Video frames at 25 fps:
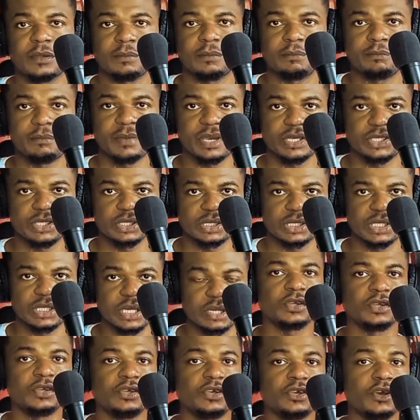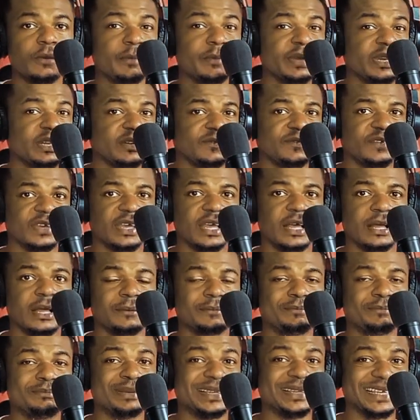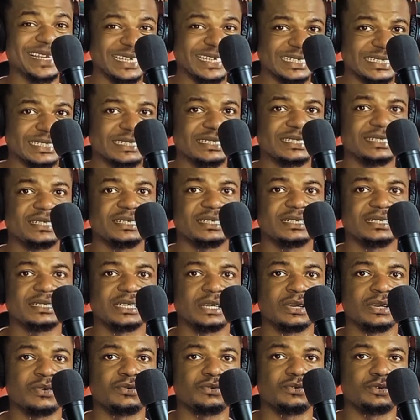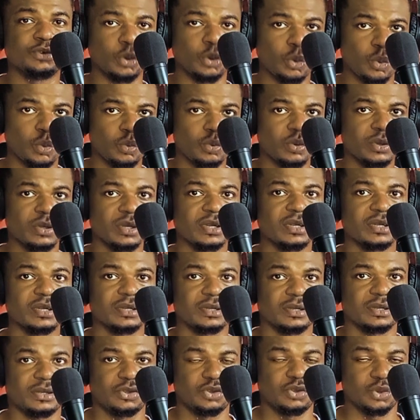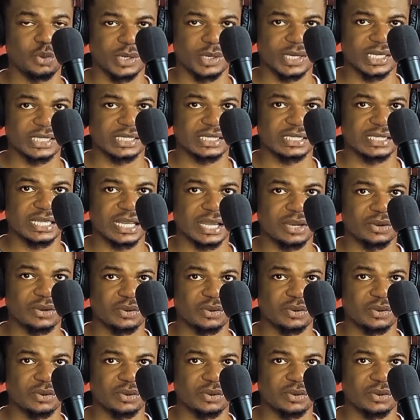major scale, your middle finger plays the do, you understand.